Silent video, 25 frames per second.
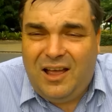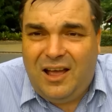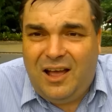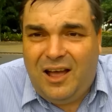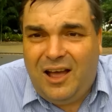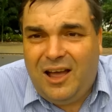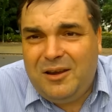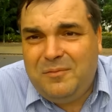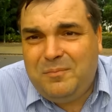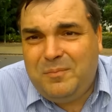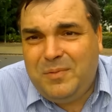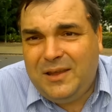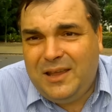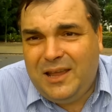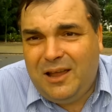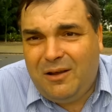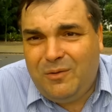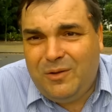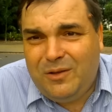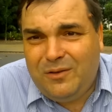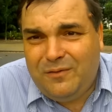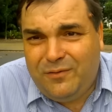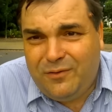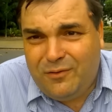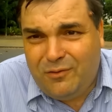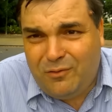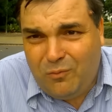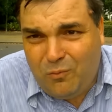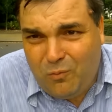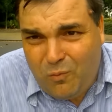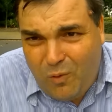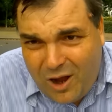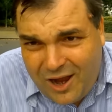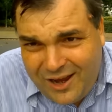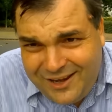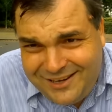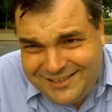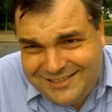I'd be going for a
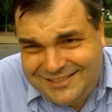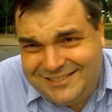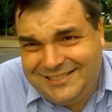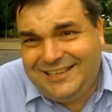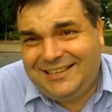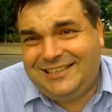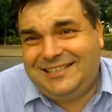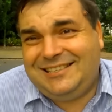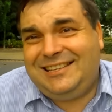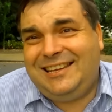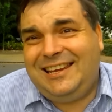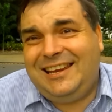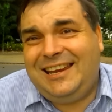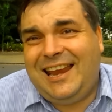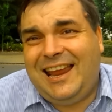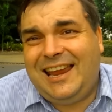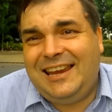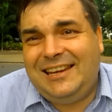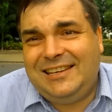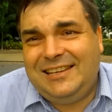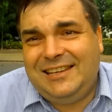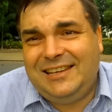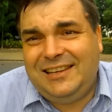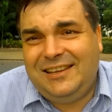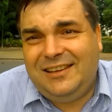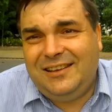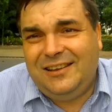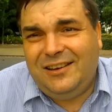white 1680.